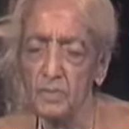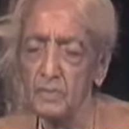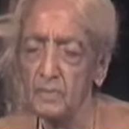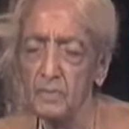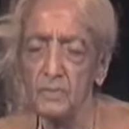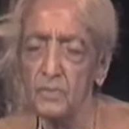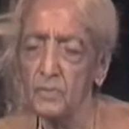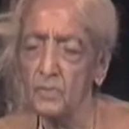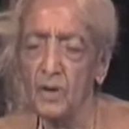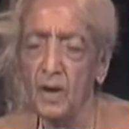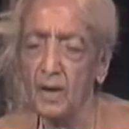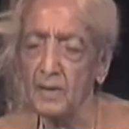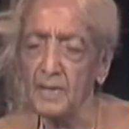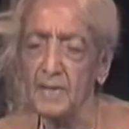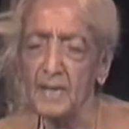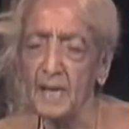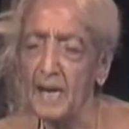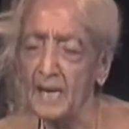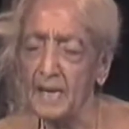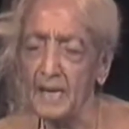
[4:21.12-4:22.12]
you can't
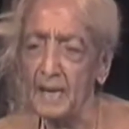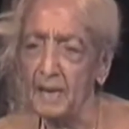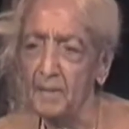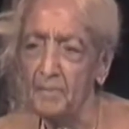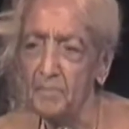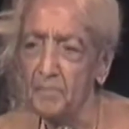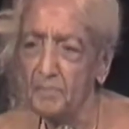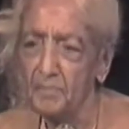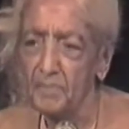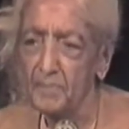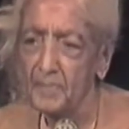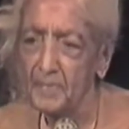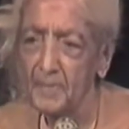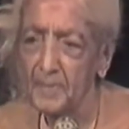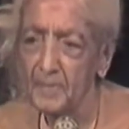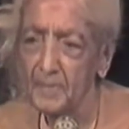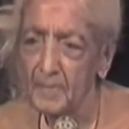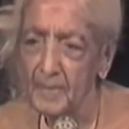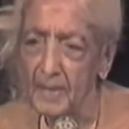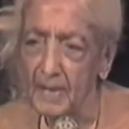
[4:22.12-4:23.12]
carry.
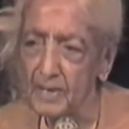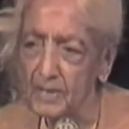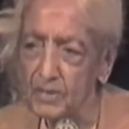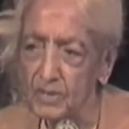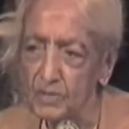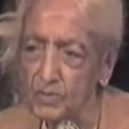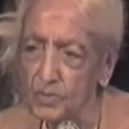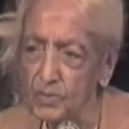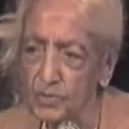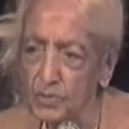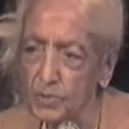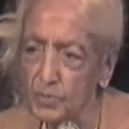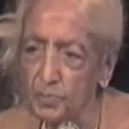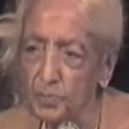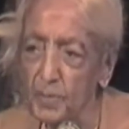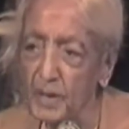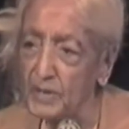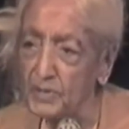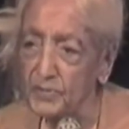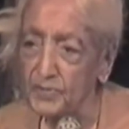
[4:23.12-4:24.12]
There is no
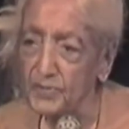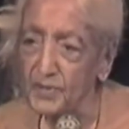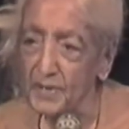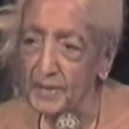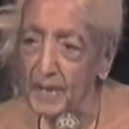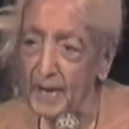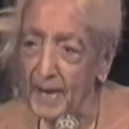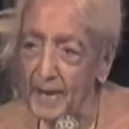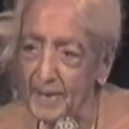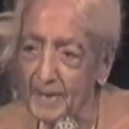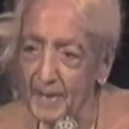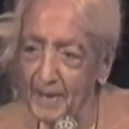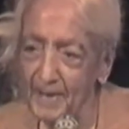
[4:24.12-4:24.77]
space for that.